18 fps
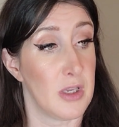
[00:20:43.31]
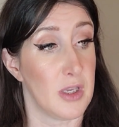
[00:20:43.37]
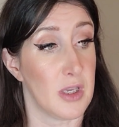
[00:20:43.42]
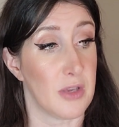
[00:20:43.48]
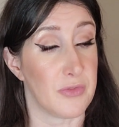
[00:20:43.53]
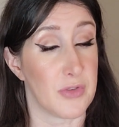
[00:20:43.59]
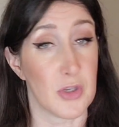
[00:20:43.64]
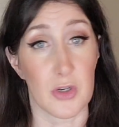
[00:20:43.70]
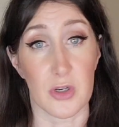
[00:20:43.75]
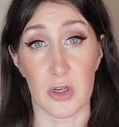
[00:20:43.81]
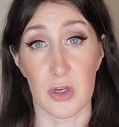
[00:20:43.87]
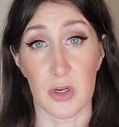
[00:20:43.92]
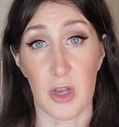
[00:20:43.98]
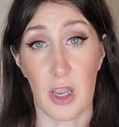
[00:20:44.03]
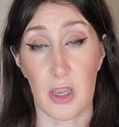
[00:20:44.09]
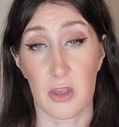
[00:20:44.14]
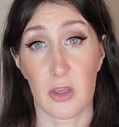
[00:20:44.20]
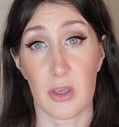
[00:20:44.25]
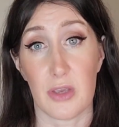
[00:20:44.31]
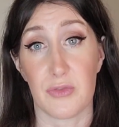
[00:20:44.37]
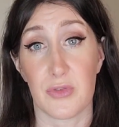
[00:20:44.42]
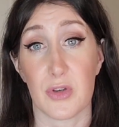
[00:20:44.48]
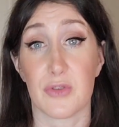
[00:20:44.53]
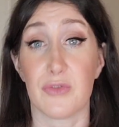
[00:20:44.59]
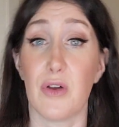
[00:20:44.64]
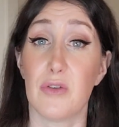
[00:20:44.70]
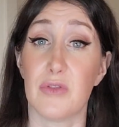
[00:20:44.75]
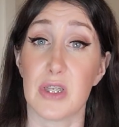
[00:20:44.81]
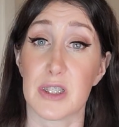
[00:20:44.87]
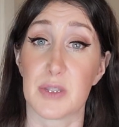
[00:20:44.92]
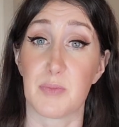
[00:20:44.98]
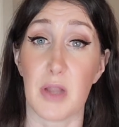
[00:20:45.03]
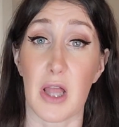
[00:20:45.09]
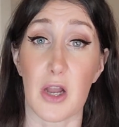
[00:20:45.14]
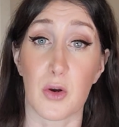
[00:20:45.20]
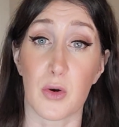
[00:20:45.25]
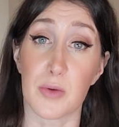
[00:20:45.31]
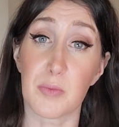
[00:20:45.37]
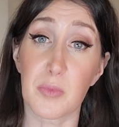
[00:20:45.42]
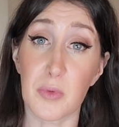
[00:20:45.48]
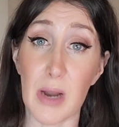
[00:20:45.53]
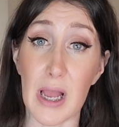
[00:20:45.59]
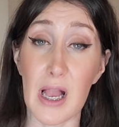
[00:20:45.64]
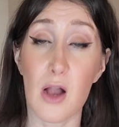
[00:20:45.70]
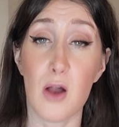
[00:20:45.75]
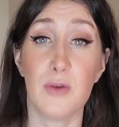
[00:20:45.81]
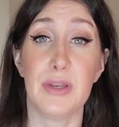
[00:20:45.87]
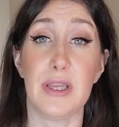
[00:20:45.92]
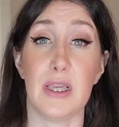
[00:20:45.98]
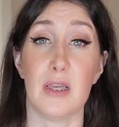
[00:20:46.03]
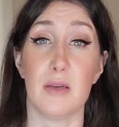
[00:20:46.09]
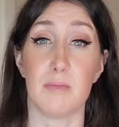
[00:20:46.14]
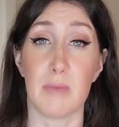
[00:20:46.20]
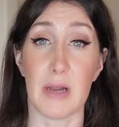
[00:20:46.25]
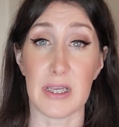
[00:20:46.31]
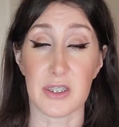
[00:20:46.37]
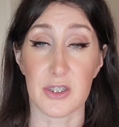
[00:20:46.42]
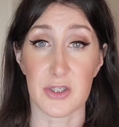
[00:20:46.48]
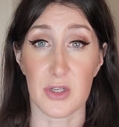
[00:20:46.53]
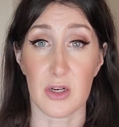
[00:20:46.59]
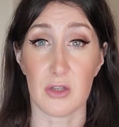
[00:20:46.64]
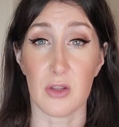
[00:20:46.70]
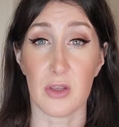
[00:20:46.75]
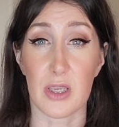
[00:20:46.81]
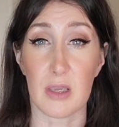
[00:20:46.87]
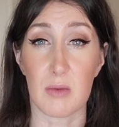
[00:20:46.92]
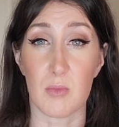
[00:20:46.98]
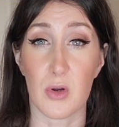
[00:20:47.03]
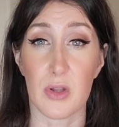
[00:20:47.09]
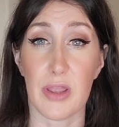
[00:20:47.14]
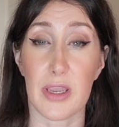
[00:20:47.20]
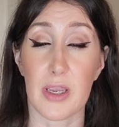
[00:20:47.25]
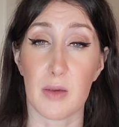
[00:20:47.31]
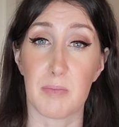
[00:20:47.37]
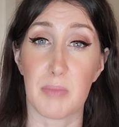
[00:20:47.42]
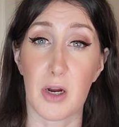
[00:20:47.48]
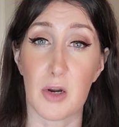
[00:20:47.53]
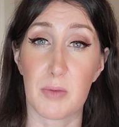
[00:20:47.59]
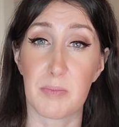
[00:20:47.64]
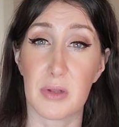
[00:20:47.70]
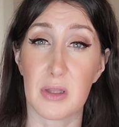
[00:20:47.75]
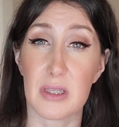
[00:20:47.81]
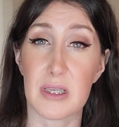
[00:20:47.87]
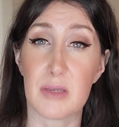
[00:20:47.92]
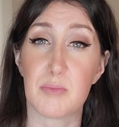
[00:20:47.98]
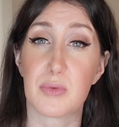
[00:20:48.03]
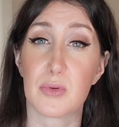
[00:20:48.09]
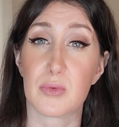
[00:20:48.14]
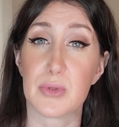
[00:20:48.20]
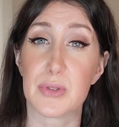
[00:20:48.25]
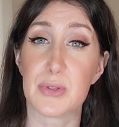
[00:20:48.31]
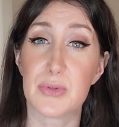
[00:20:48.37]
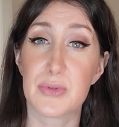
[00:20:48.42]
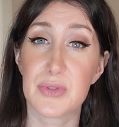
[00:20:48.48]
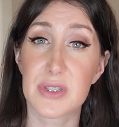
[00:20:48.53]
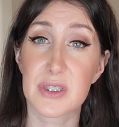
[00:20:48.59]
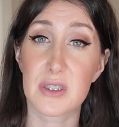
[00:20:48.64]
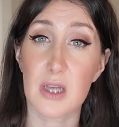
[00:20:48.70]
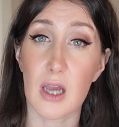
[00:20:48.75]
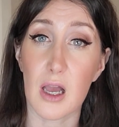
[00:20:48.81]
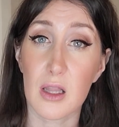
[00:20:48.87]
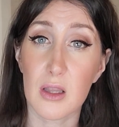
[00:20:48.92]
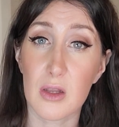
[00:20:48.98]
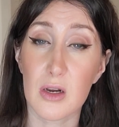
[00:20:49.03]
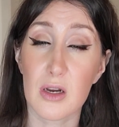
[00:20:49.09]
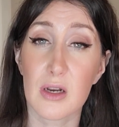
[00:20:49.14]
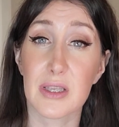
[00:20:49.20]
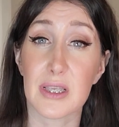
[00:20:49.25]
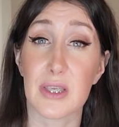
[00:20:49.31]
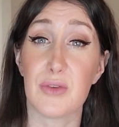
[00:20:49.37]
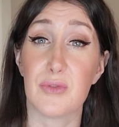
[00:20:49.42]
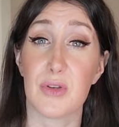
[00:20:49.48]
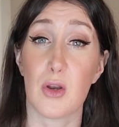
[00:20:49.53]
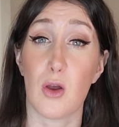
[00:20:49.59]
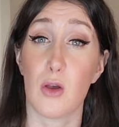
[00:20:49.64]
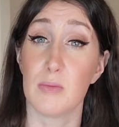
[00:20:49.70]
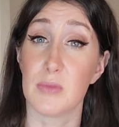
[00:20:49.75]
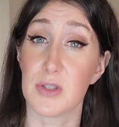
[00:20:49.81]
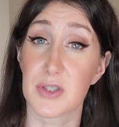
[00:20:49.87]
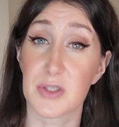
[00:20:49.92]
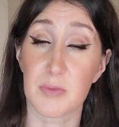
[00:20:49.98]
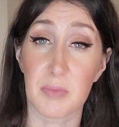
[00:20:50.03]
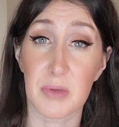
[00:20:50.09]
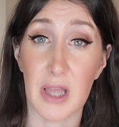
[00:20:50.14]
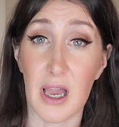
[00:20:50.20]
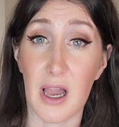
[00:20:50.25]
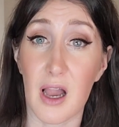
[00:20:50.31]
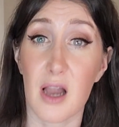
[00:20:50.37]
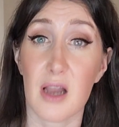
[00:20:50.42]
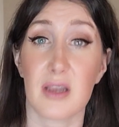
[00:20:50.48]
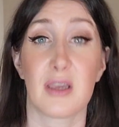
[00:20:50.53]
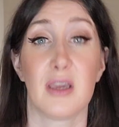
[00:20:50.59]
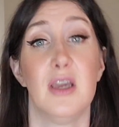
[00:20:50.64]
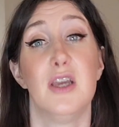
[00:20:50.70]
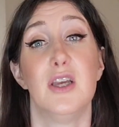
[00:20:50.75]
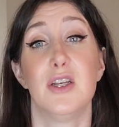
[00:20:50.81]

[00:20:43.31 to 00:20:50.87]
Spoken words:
if your vulva is black or brown, it might start looking more like a purpley bruised color, even almost black.